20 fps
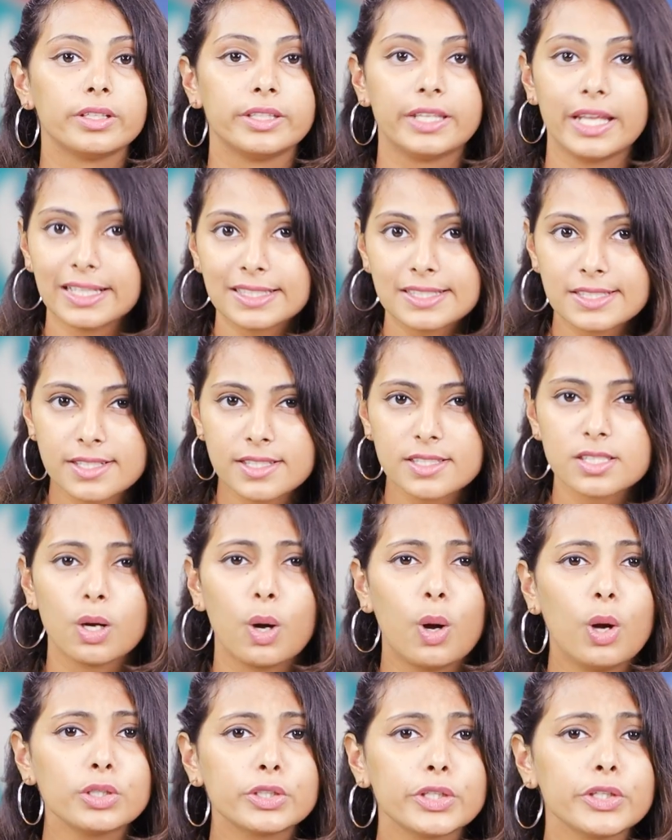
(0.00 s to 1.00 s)
Next is
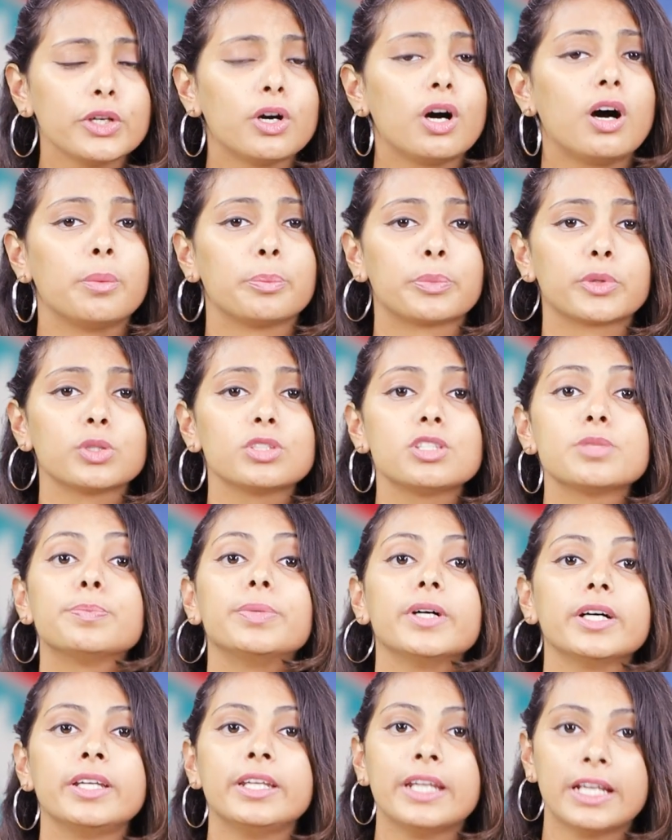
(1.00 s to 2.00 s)
alter your approach
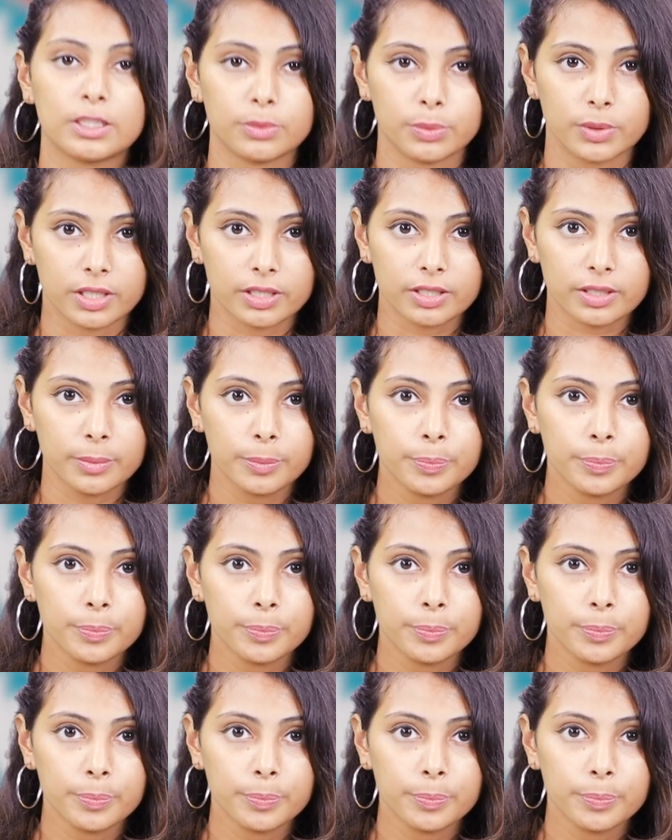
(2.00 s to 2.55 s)
per network.